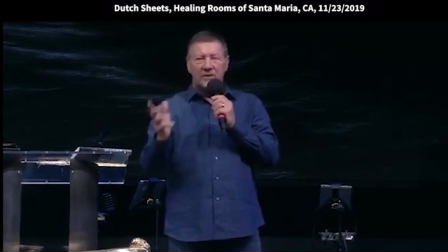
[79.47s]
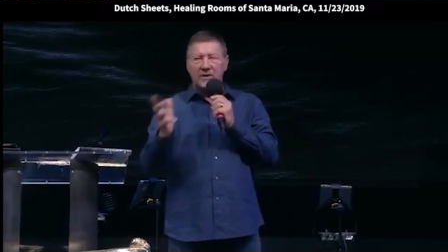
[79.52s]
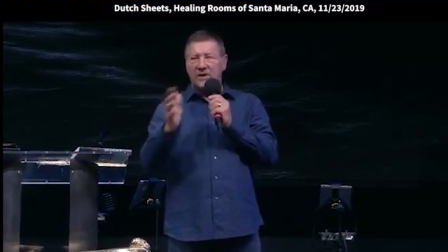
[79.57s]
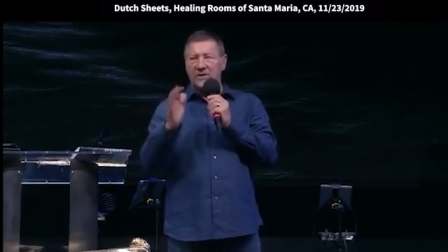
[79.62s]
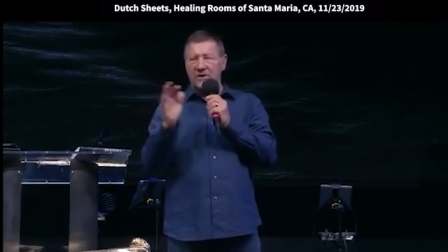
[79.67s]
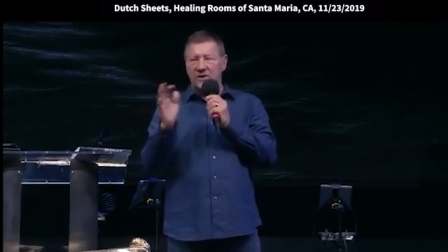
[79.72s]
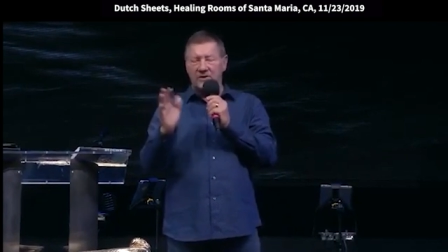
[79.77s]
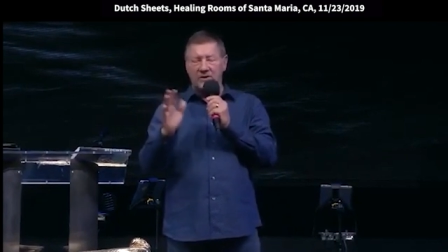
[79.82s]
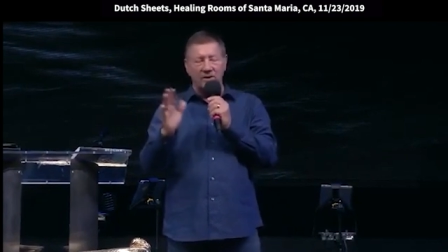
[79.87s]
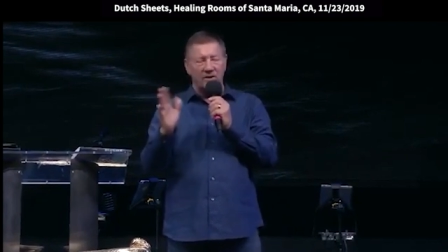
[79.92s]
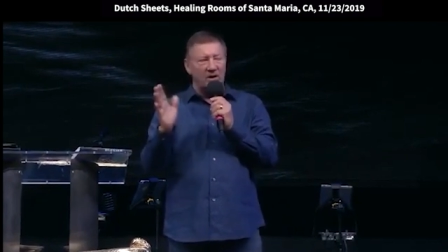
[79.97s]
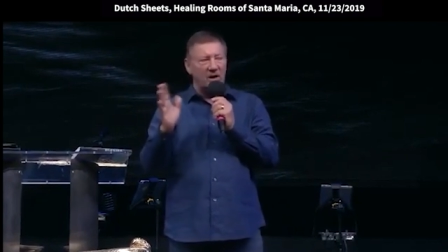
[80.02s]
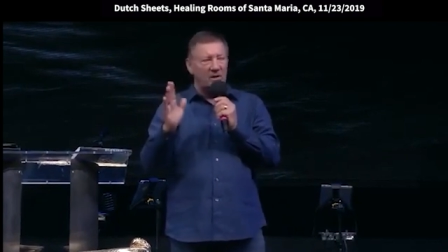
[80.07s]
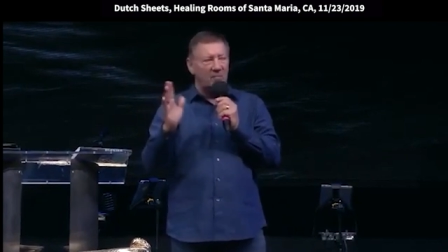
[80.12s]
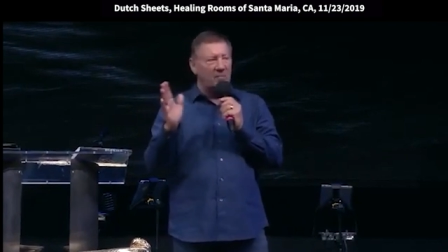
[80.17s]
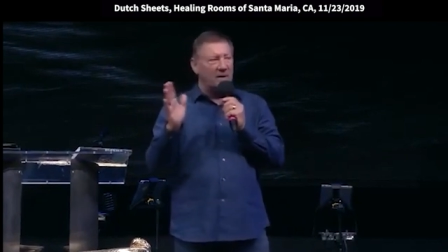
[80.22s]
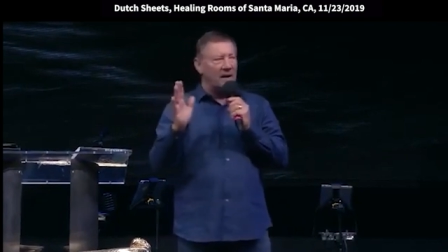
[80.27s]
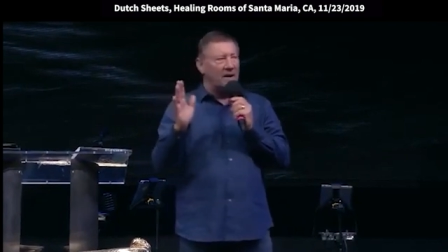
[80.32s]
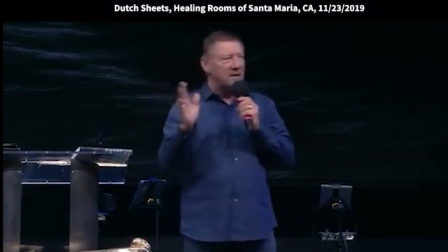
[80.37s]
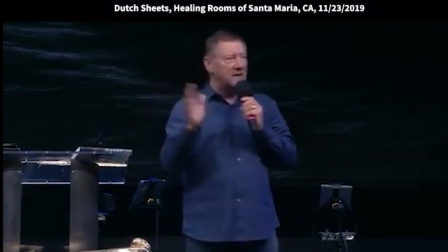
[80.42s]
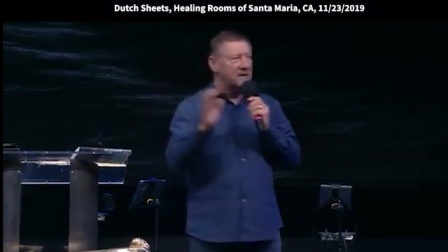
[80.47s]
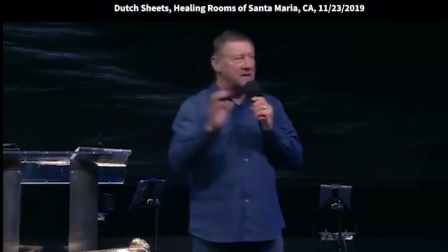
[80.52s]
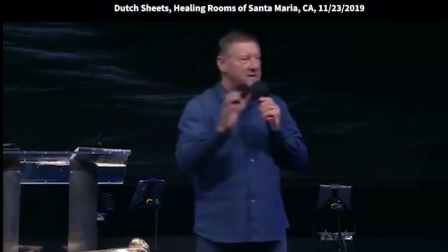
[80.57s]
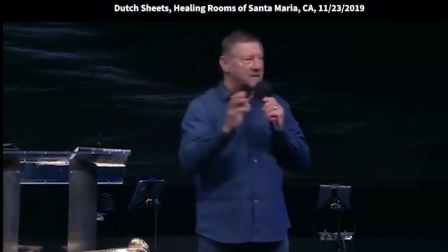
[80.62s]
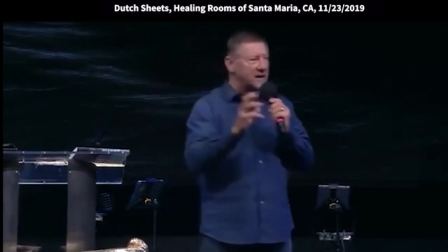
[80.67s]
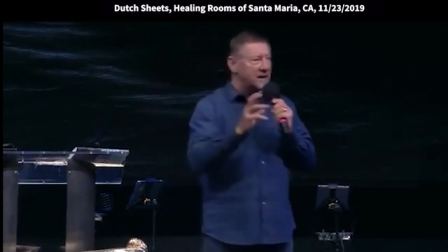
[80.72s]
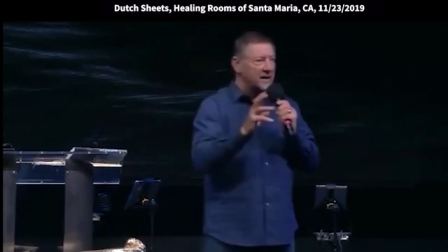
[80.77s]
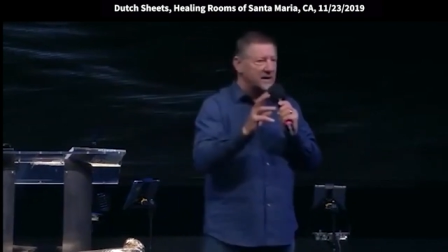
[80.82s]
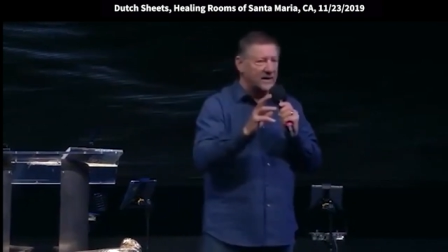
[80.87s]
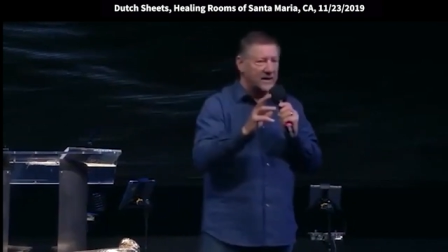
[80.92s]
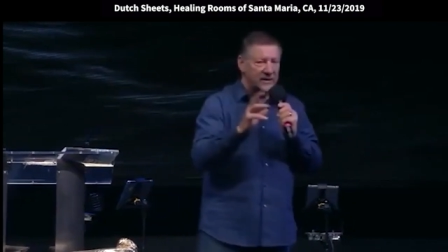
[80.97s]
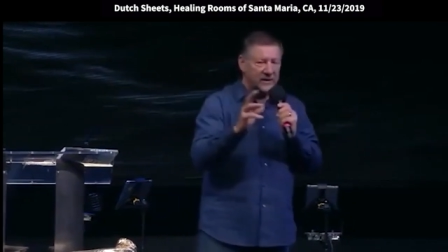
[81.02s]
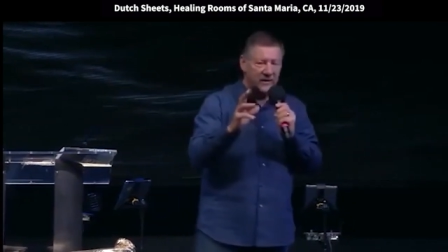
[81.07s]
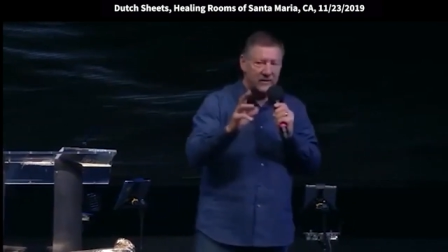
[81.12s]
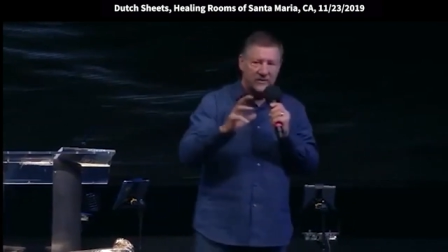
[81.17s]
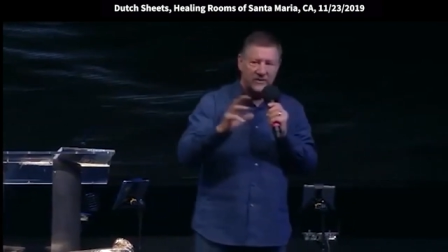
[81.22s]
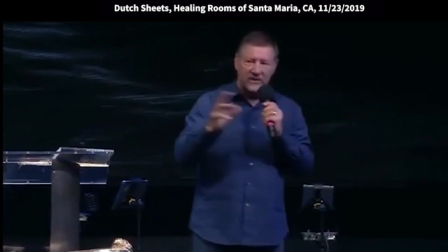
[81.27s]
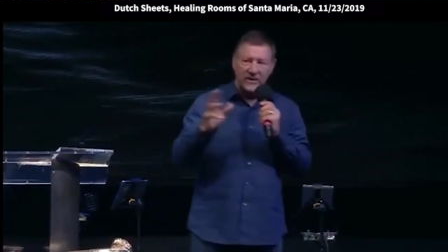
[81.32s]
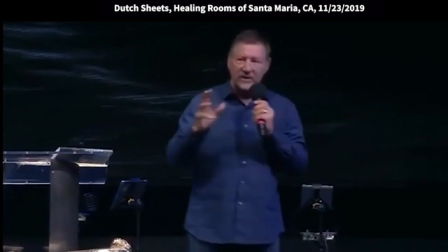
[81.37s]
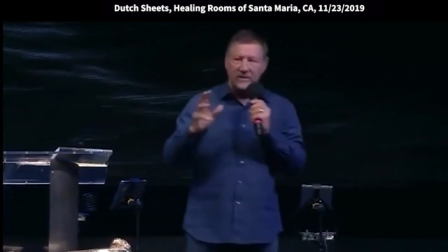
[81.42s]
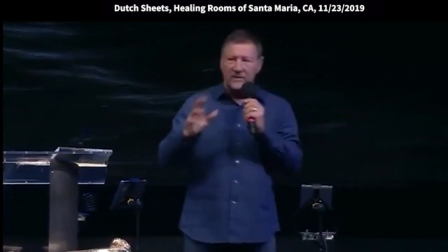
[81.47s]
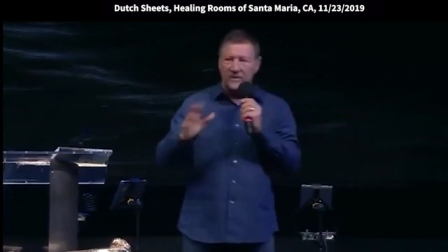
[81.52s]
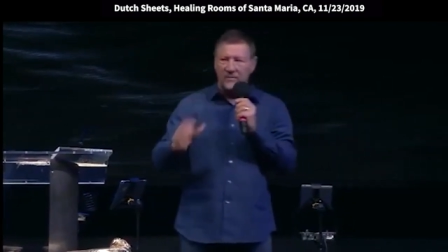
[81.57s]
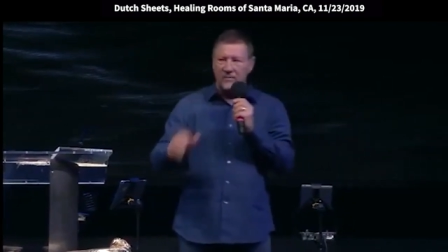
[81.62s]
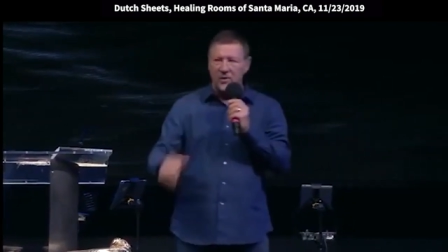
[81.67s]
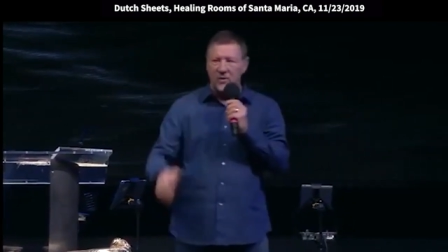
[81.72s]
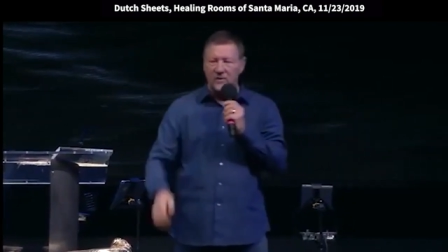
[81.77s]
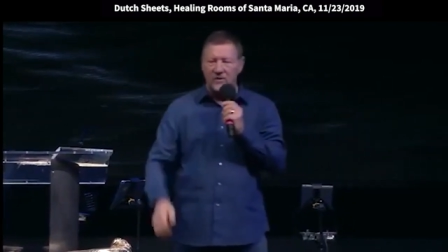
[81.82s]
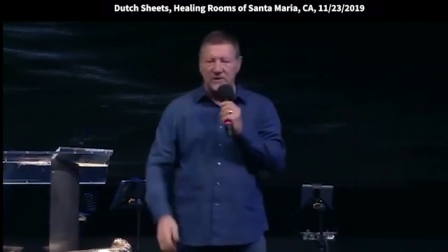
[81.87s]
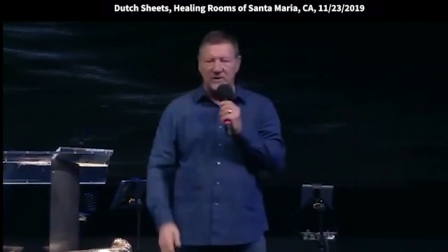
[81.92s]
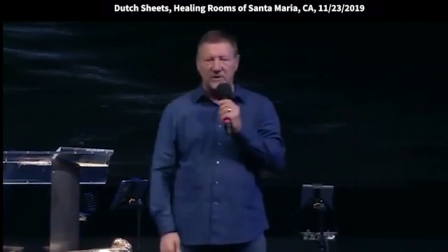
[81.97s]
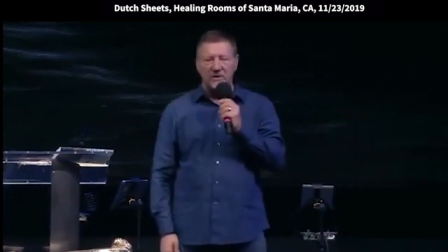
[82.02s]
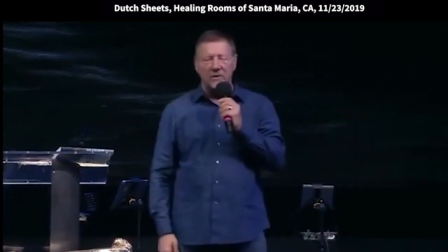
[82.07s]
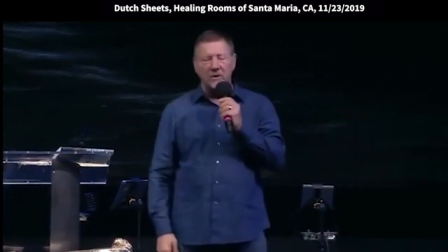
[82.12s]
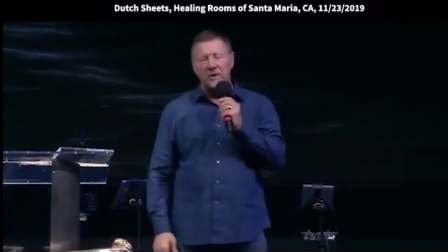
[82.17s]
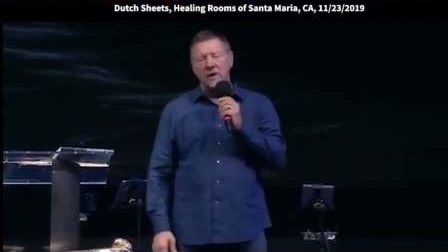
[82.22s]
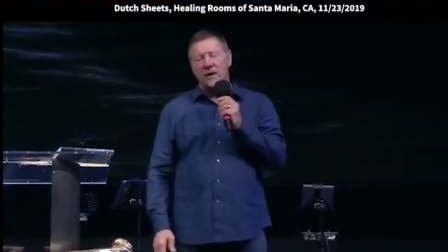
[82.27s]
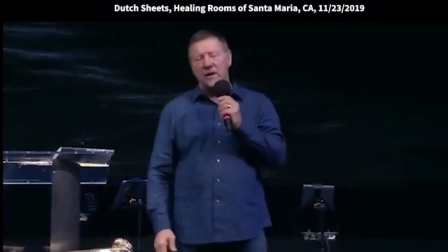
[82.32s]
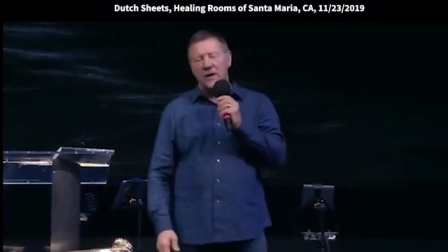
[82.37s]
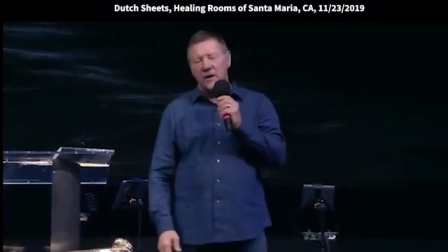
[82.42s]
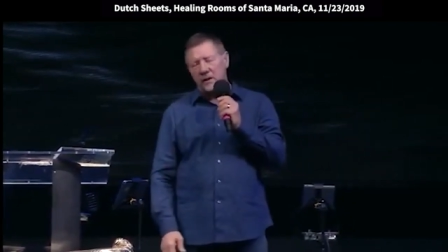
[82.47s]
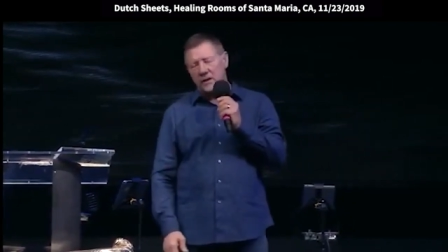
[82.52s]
Jesus did not bow his head like you've seen in the movies and go,